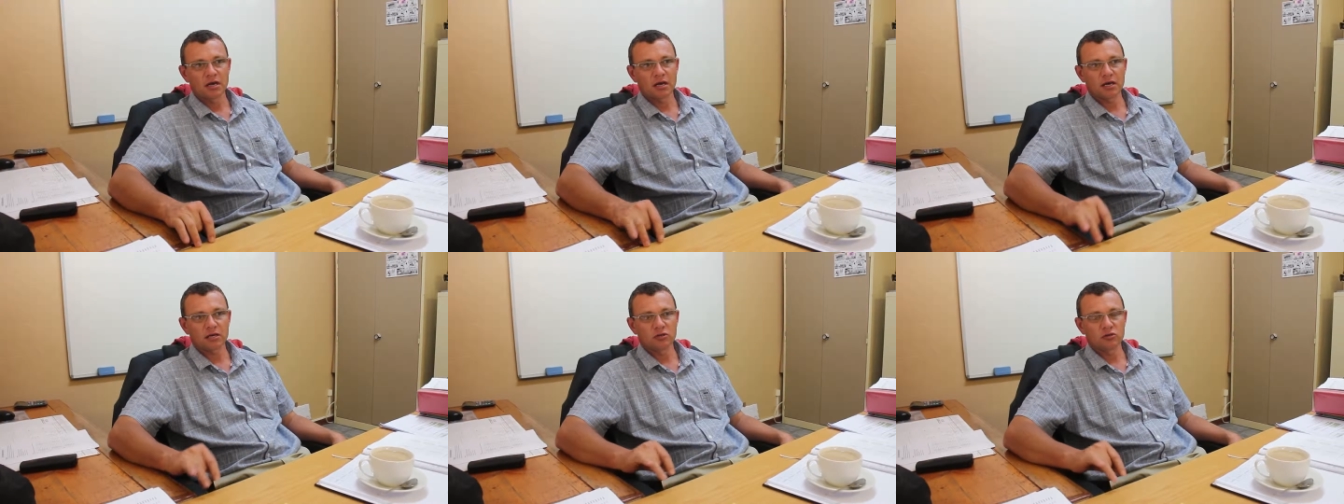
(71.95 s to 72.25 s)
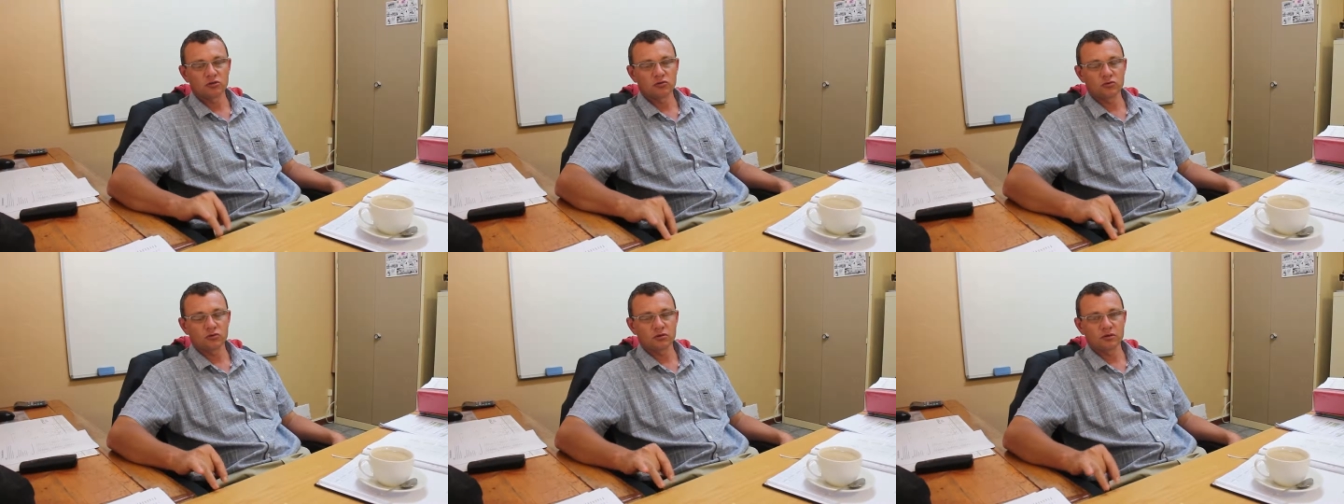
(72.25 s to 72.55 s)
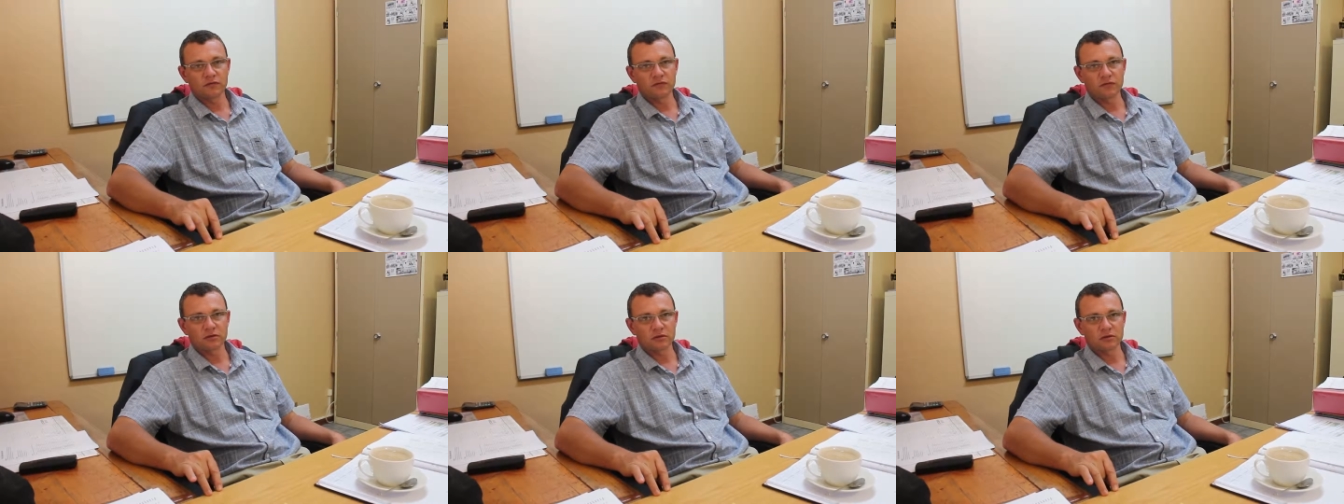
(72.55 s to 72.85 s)
at two
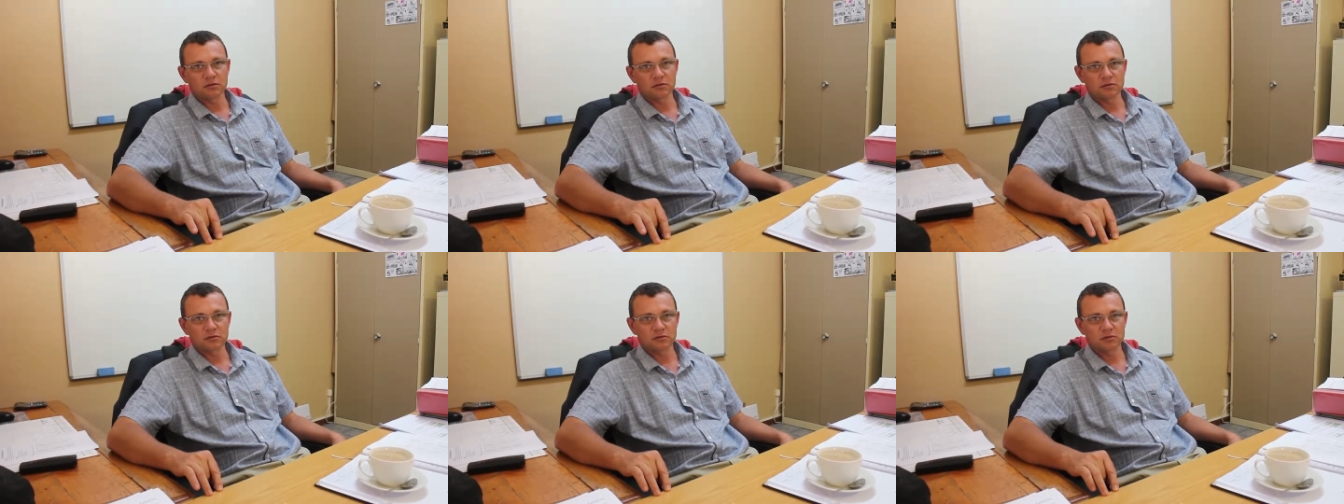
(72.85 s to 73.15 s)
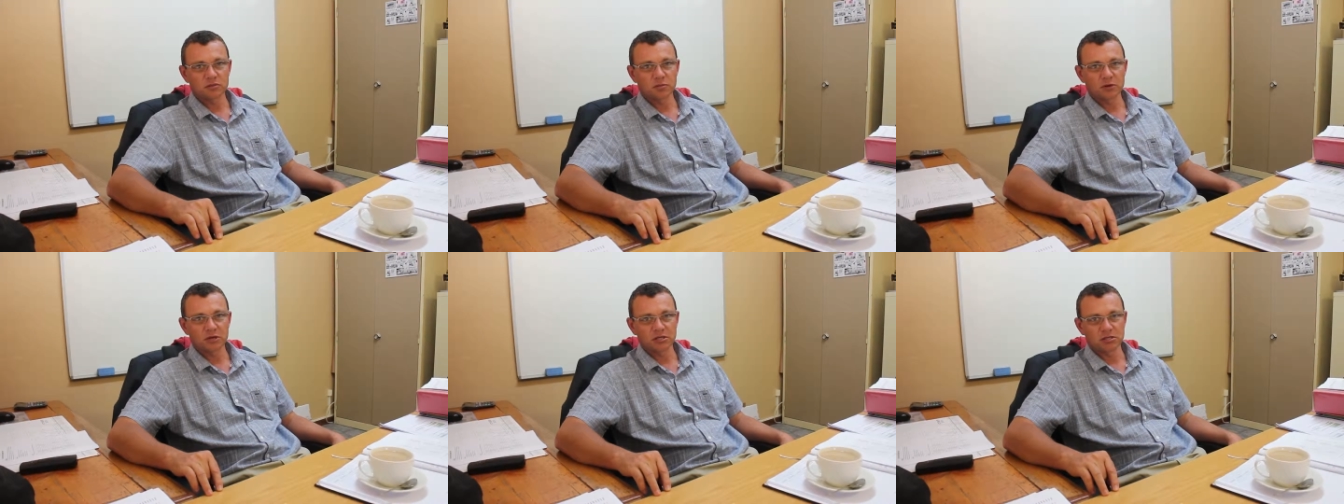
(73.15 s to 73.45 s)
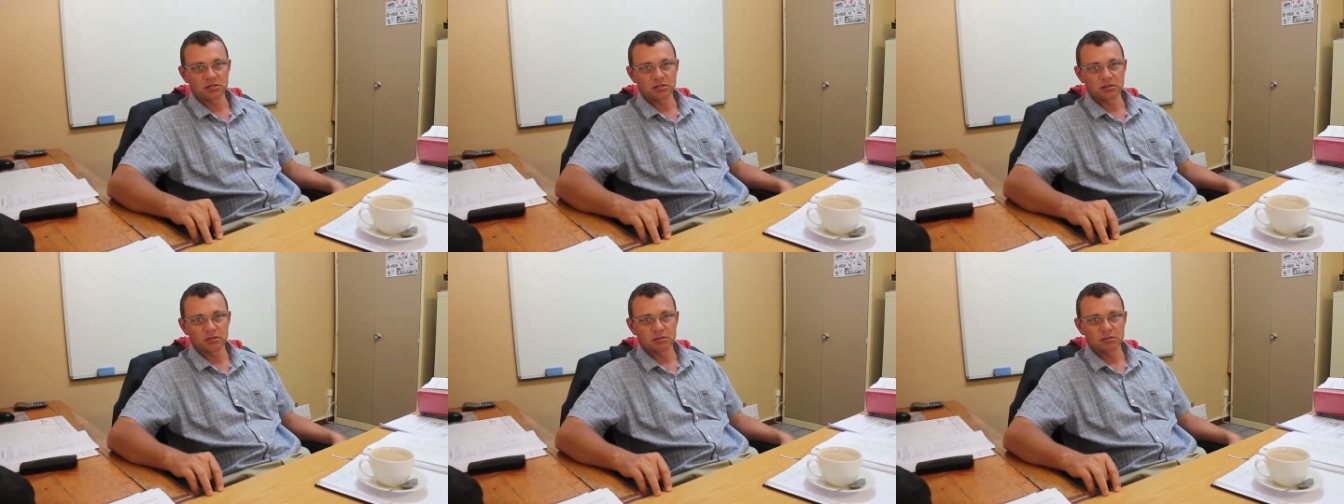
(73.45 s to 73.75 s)
different
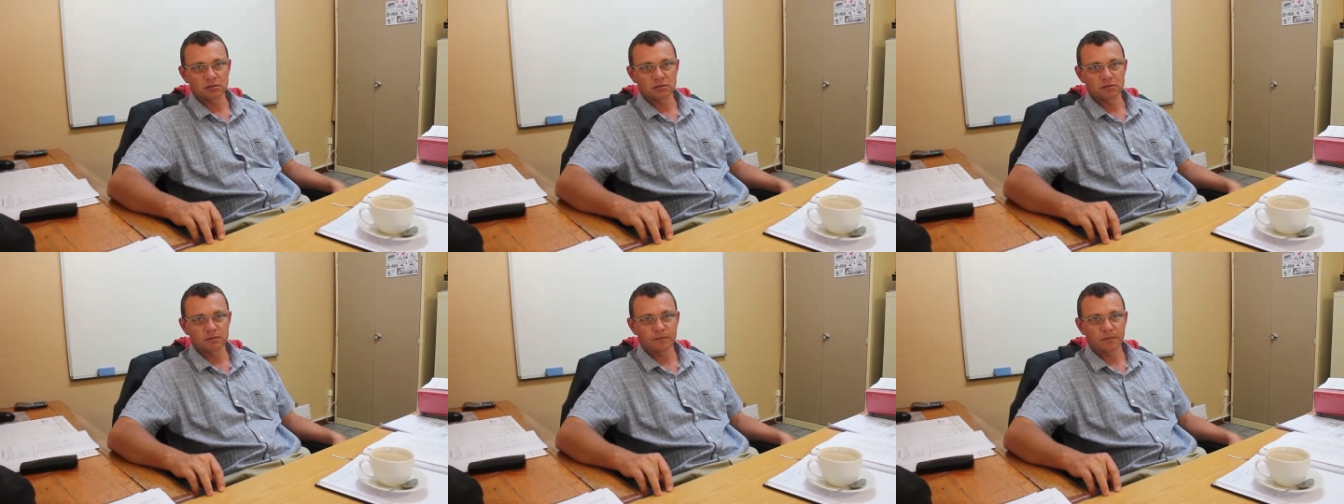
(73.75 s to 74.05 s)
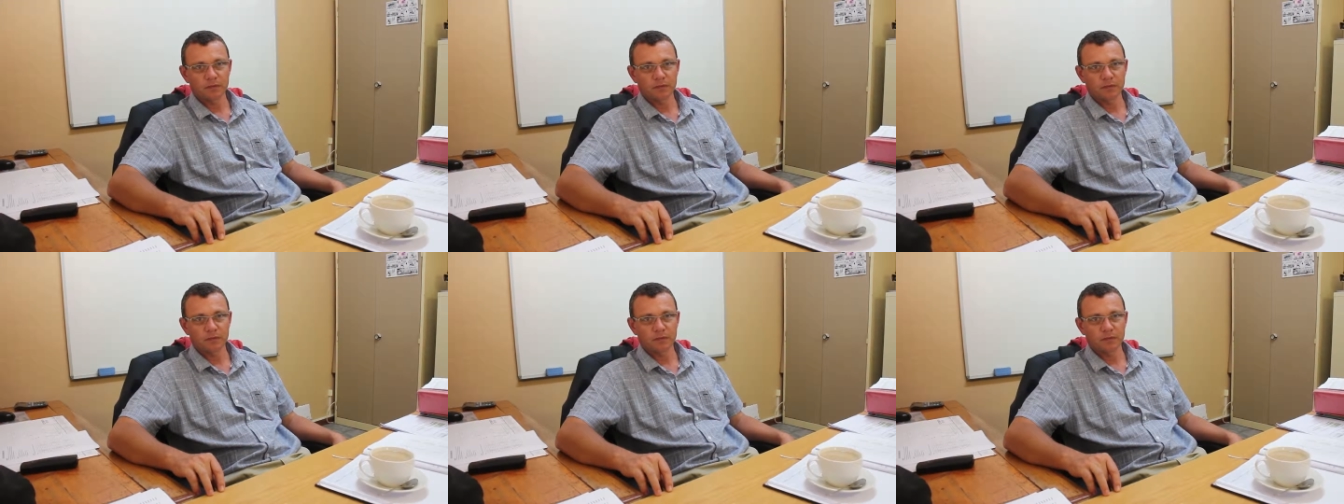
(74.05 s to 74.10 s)
spacings.